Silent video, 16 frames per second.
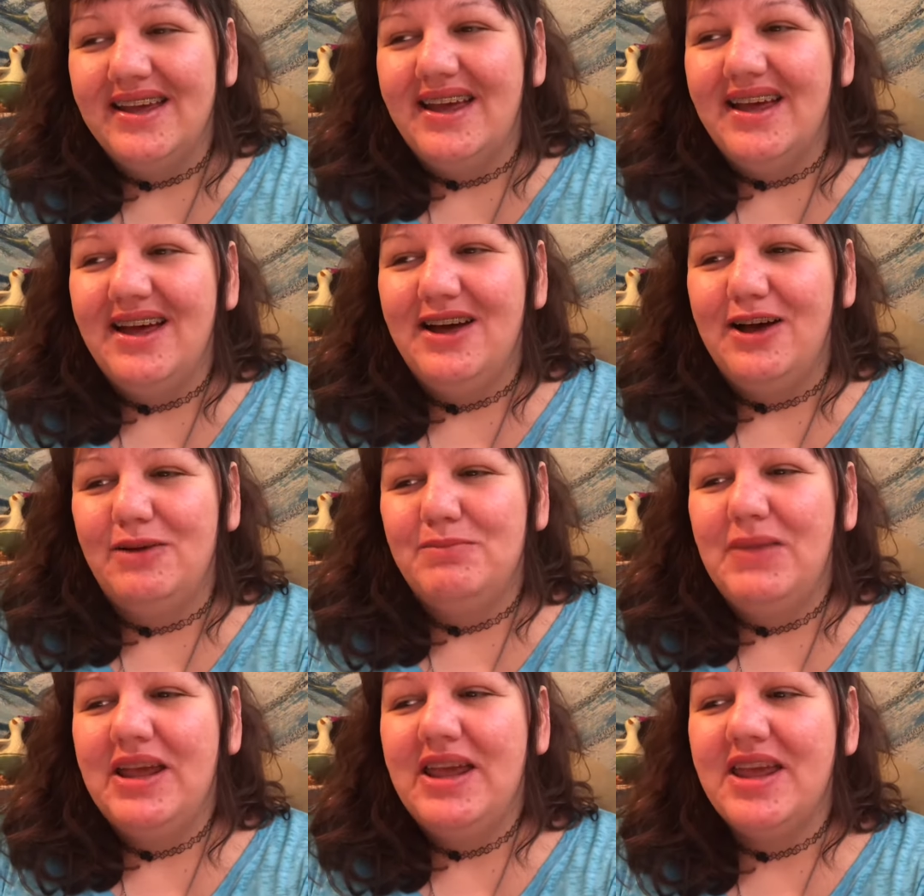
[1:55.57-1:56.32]

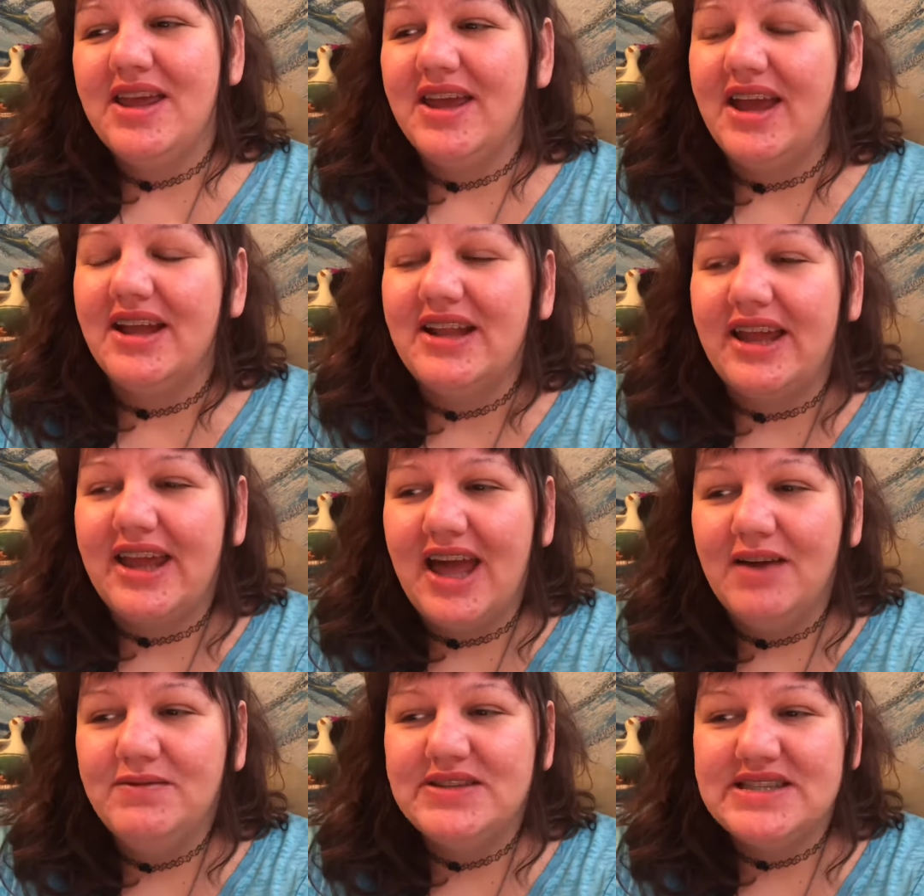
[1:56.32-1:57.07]
and I
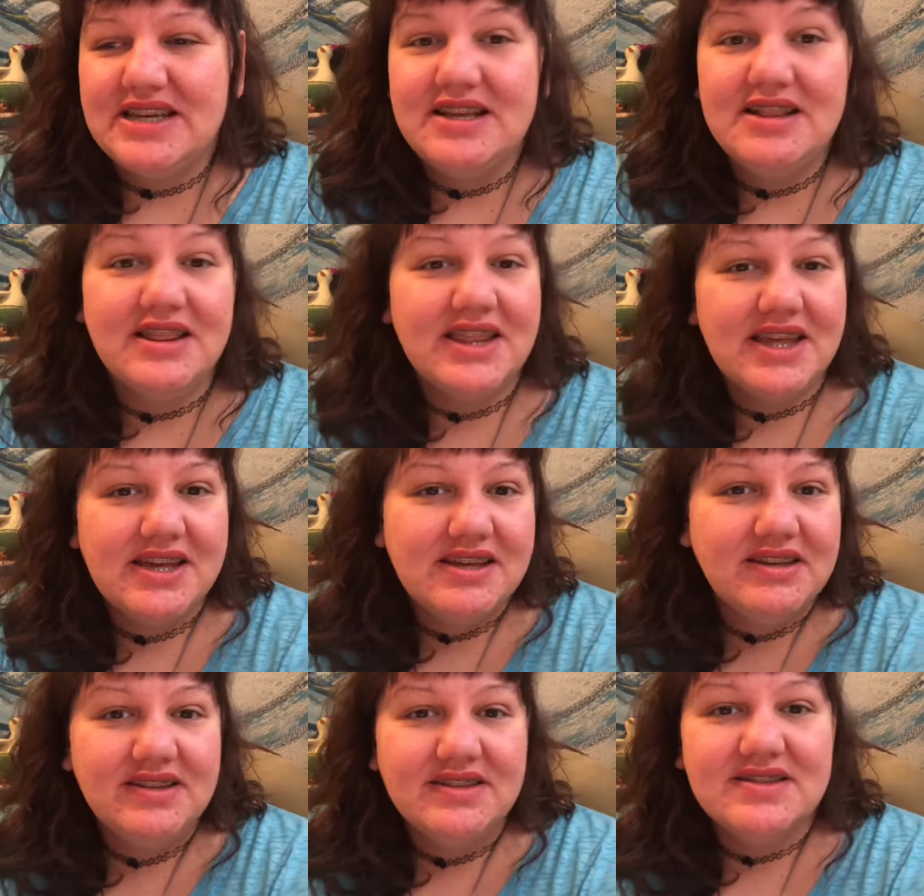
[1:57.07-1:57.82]
have seen
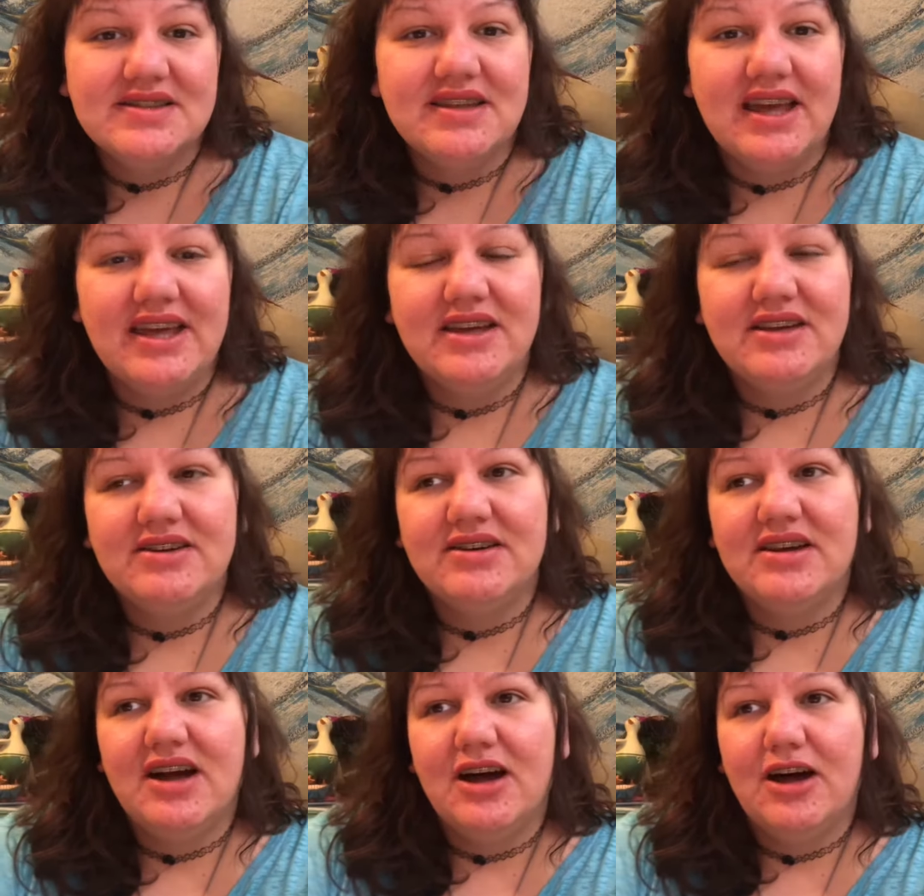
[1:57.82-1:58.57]
things like